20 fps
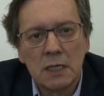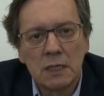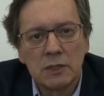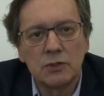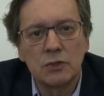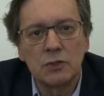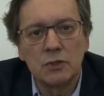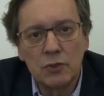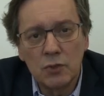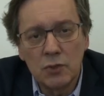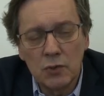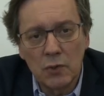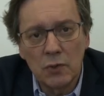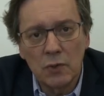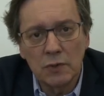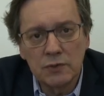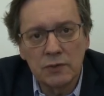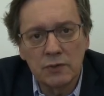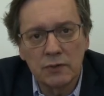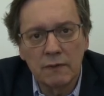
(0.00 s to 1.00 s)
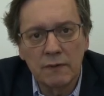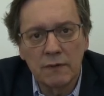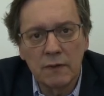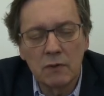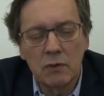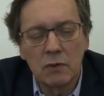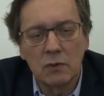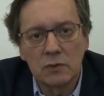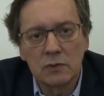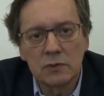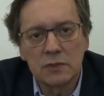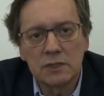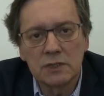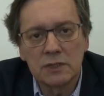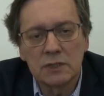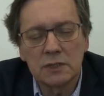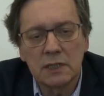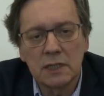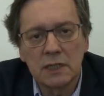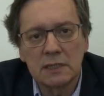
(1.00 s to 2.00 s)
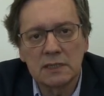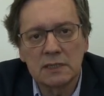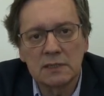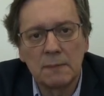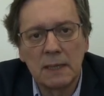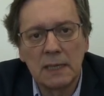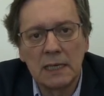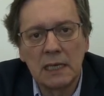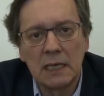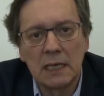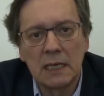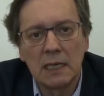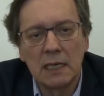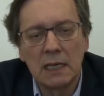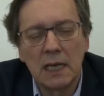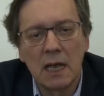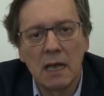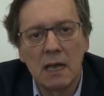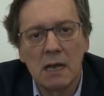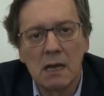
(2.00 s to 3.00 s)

do during the course is mainly